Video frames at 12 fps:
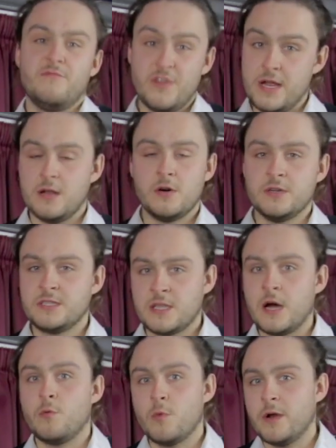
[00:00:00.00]

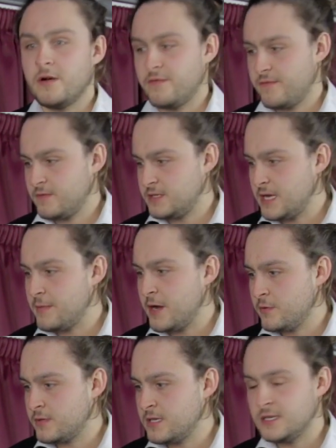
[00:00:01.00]
realised that when I've
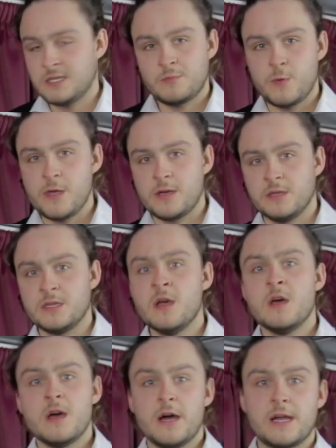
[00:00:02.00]
demoed these speakers
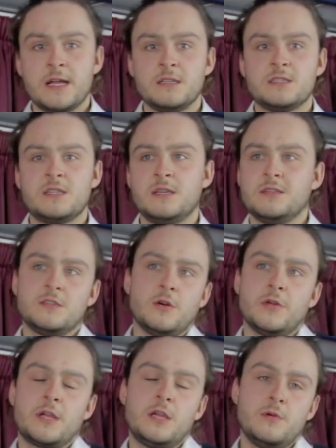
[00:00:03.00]
against things
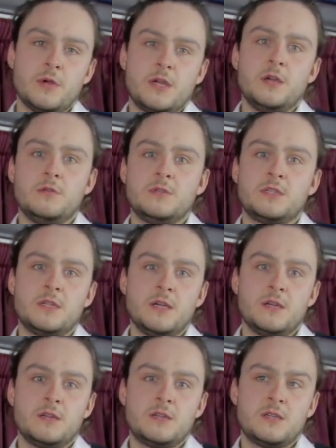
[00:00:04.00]
like the Q
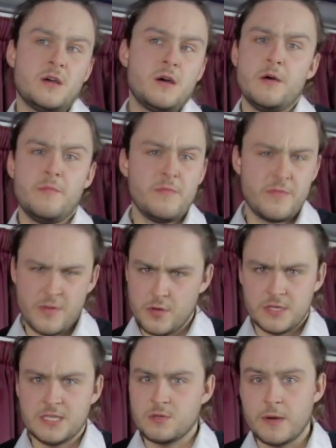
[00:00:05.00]
Acoustic
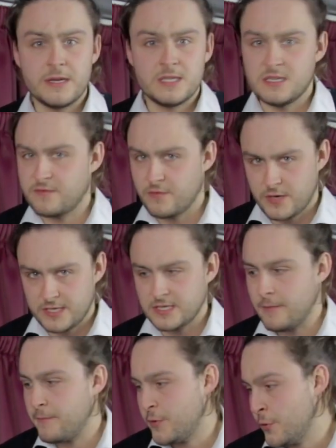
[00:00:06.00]
3020s for
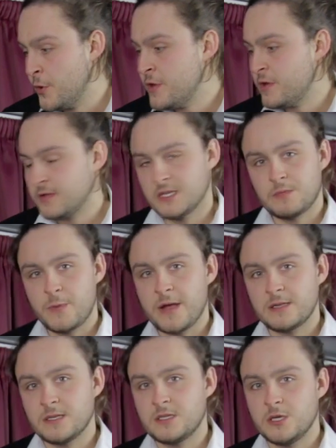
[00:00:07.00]
example. The
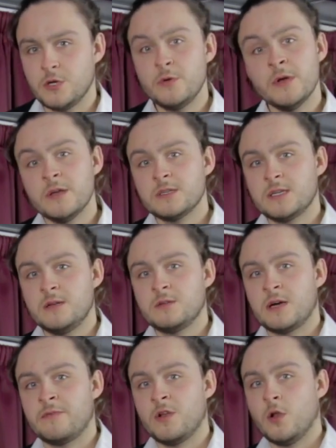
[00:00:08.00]
Spektor 2
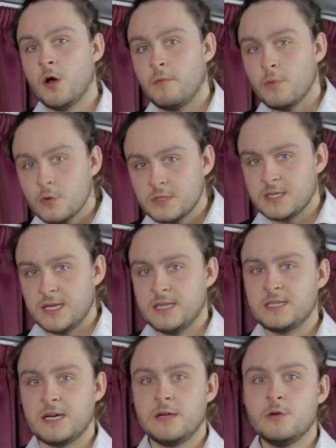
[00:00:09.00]
seem to have a lot more
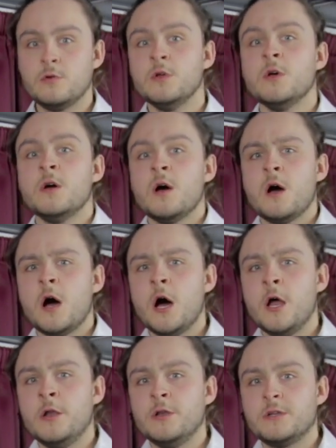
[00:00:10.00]
detail
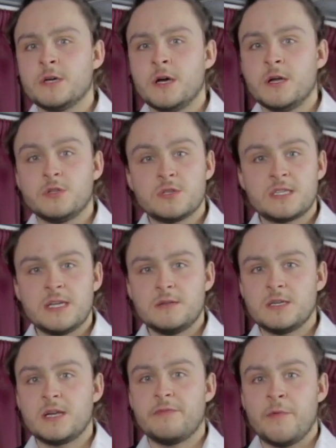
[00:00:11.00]
and just
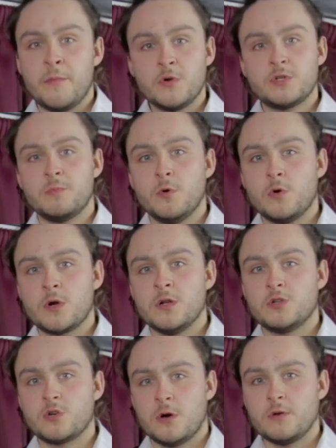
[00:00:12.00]
seem to give a much more
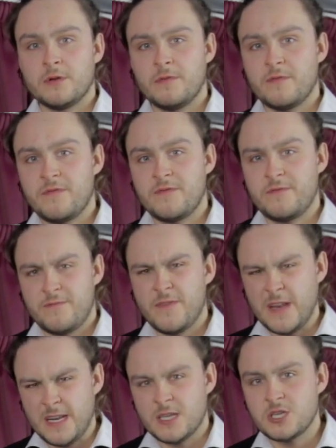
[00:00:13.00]
controlled and
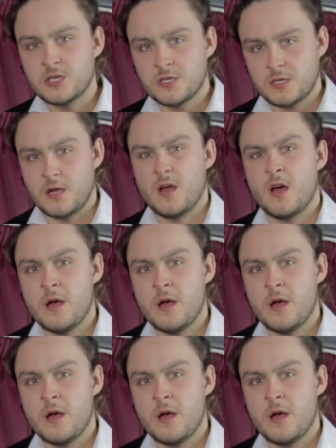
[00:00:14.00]
finished